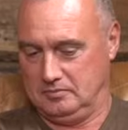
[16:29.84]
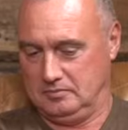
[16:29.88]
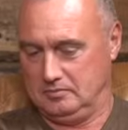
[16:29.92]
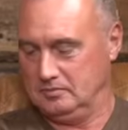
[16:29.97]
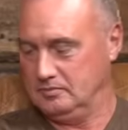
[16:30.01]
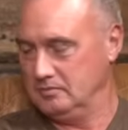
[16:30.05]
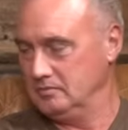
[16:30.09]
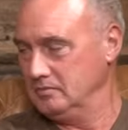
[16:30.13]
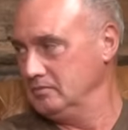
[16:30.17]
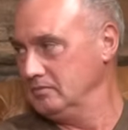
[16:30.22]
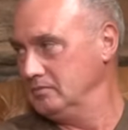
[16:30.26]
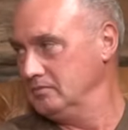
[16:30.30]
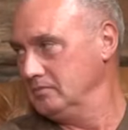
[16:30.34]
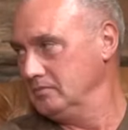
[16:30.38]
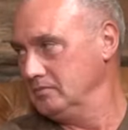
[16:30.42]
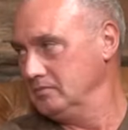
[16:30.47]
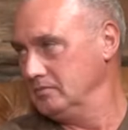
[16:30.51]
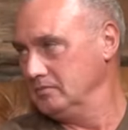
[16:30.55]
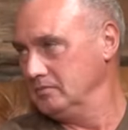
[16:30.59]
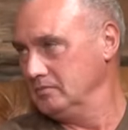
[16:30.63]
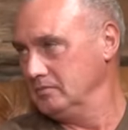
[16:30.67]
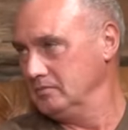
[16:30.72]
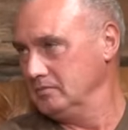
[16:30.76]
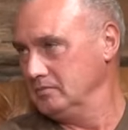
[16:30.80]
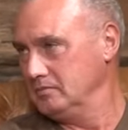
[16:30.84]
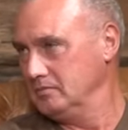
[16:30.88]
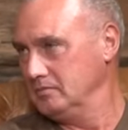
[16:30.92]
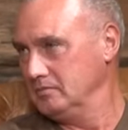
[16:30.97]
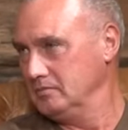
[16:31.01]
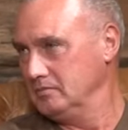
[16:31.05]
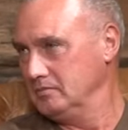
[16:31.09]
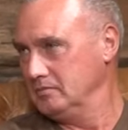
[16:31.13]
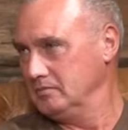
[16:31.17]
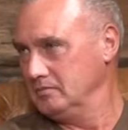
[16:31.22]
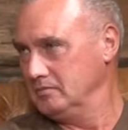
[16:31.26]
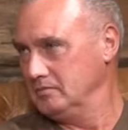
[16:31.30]

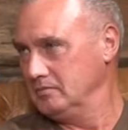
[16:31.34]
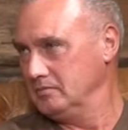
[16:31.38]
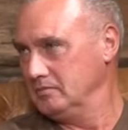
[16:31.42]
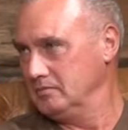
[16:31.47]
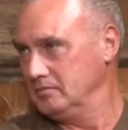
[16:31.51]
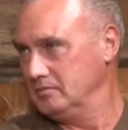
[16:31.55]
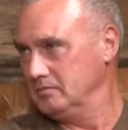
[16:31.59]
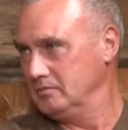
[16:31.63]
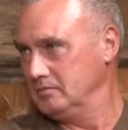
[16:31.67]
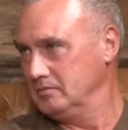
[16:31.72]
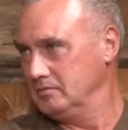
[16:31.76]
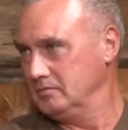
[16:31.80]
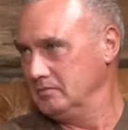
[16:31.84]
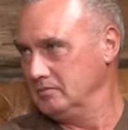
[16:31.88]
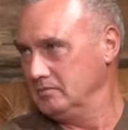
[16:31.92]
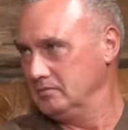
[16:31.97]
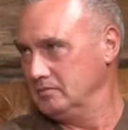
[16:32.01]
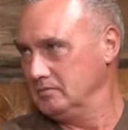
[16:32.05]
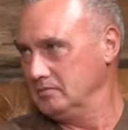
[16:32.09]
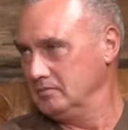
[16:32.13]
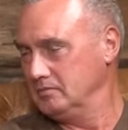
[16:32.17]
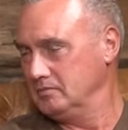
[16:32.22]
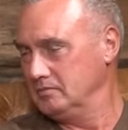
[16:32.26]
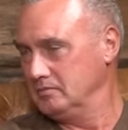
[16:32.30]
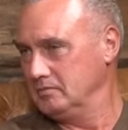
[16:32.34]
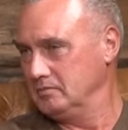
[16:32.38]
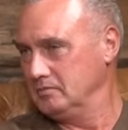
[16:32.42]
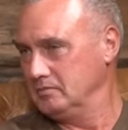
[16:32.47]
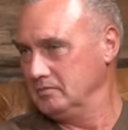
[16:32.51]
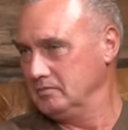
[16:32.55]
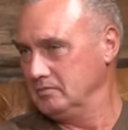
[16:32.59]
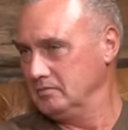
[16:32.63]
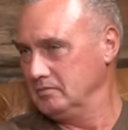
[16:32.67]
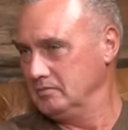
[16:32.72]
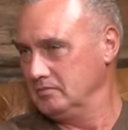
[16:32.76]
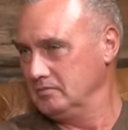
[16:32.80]

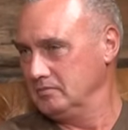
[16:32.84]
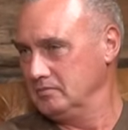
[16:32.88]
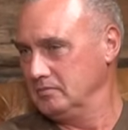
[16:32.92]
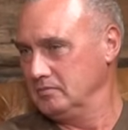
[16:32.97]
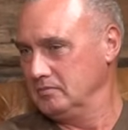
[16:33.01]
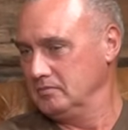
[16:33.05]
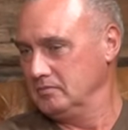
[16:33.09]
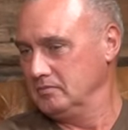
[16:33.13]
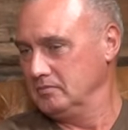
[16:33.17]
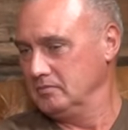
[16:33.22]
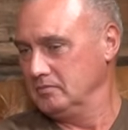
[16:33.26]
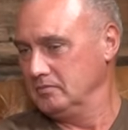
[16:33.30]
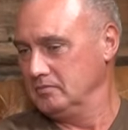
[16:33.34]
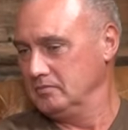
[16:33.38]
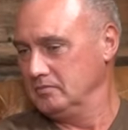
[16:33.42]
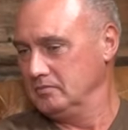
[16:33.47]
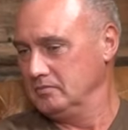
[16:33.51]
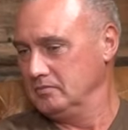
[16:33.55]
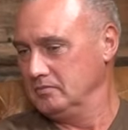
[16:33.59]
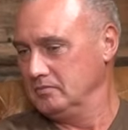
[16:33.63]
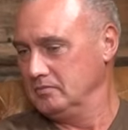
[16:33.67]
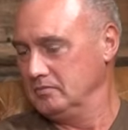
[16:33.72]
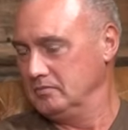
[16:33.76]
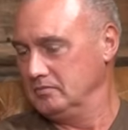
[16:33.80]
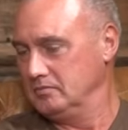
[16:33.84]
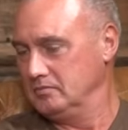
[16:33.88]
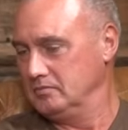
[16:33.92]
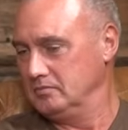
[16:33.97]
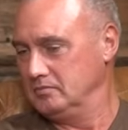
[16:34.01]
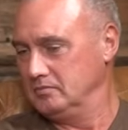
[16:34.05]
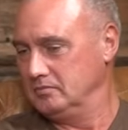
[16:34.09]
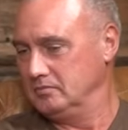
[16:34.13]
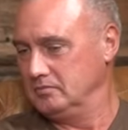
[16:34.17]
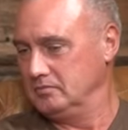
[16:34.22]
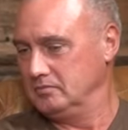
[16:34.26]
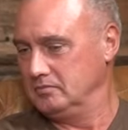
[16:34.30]

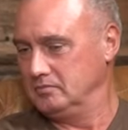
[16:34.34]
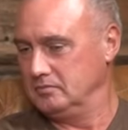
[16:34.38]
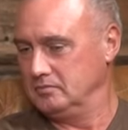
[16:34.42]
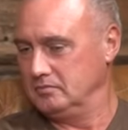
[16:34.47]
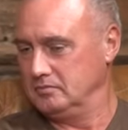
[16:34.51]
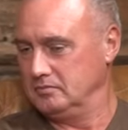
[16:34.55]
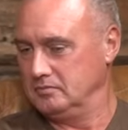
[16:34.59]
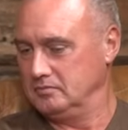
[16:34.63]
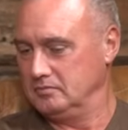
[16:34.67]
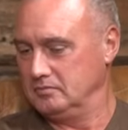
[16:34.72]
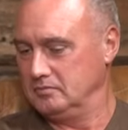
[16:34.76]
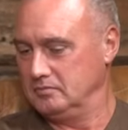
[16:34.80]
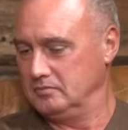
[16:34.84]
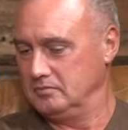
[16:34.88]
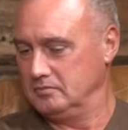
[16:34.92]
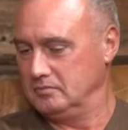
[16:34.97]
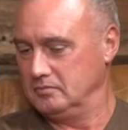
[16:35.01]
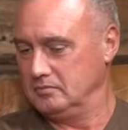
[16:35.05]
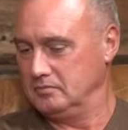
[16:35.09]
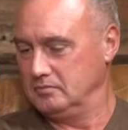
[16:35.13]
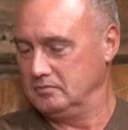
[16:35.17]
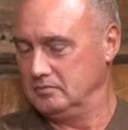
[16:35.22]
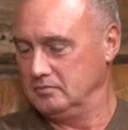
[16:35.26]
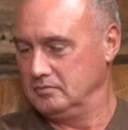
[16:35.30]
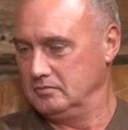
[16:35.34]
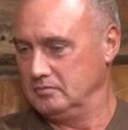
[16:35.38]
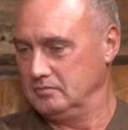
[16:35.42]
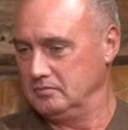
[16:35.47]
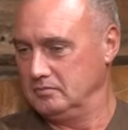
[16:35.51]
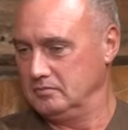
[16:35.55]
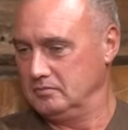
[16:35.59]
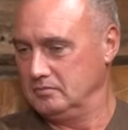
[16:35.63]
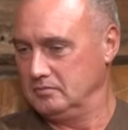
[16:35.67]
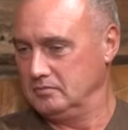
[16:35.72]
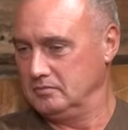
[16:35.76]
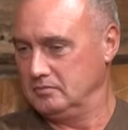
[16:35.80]

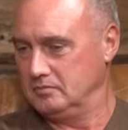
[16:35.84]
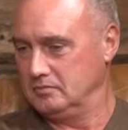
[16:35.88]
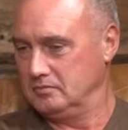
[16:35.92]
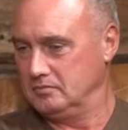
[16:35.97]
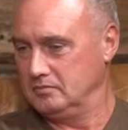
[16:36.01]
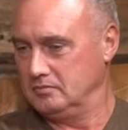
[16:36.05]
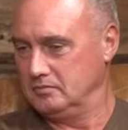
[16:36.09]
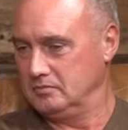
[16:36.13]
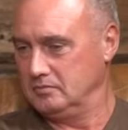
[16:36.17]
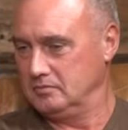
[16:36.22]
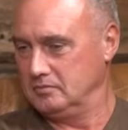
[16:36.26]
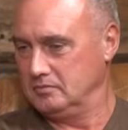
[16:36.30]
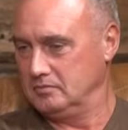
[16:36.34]
(silent)